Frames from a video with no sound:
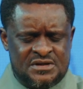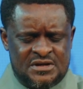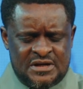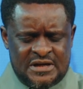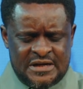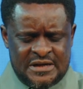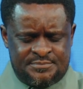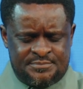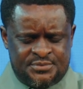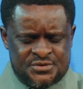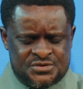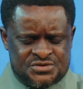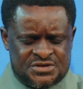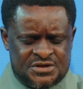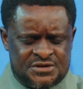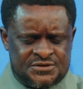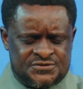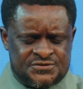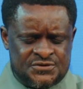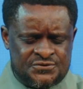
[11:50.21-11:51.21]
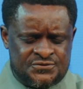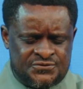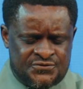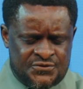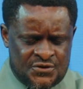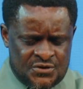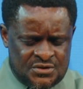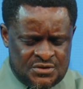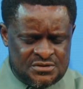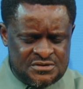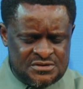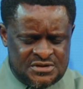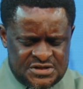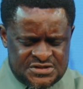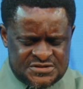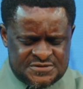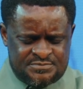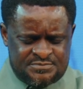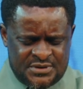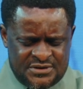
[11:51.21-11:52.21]
I appreciate you for this
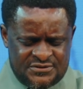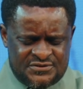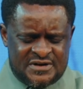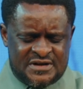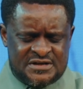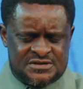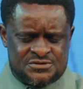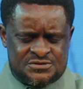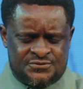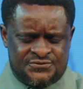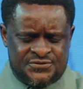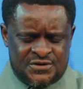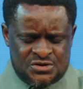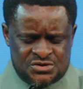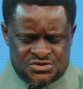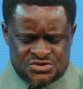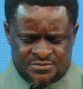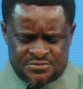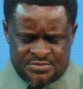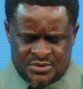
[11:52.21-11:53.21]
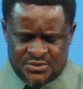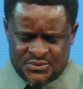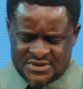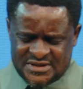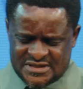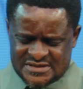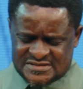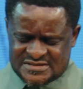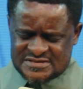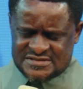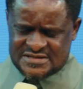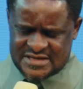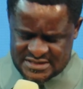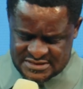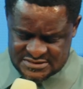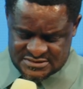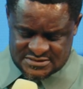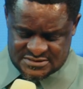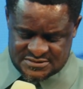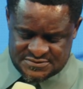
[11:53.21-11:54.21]
privilege of fellowshipping with the
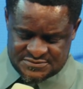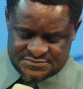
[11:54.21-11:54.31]
saints.